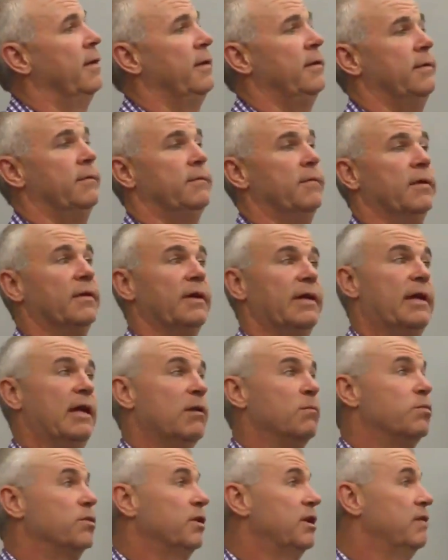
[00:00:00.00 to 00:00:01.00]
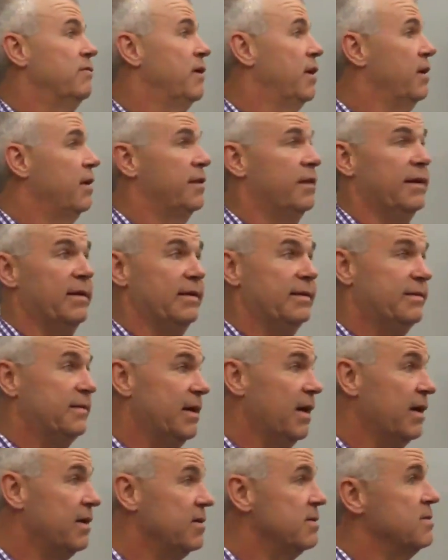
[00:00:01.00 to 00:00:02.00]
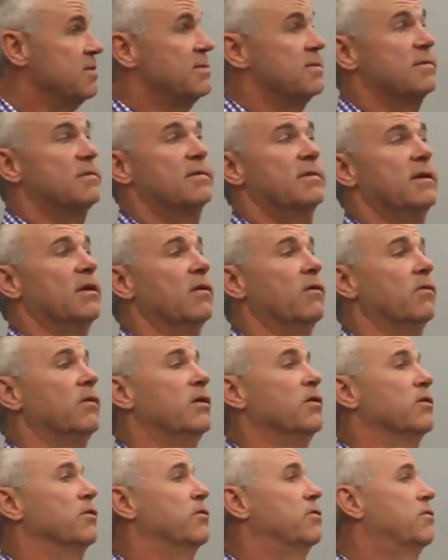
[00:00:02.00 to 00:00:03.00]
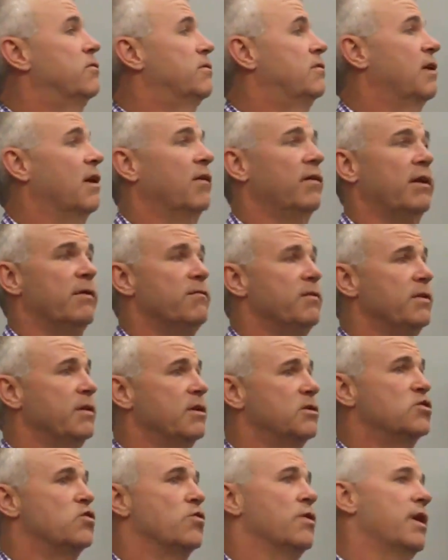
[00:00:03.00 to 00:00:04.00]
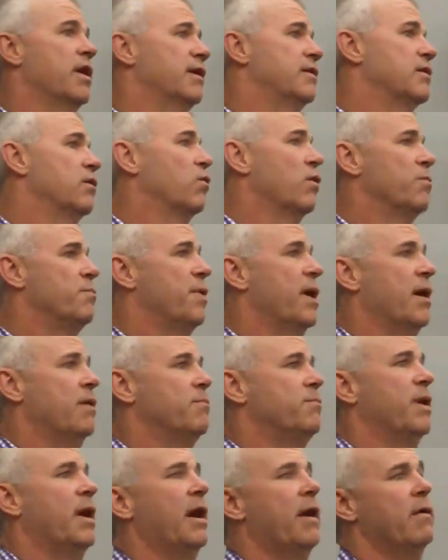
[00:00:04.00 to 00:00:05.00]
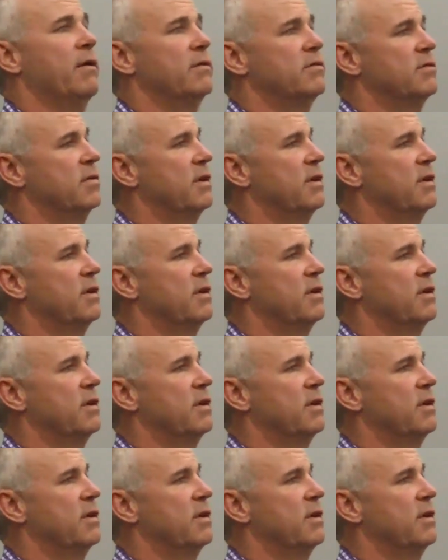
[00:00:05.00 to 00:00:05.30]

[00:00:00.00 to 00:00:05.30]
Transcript: You really can't believe anything he says. You know, he'll tell you everything's great, that we're bad parents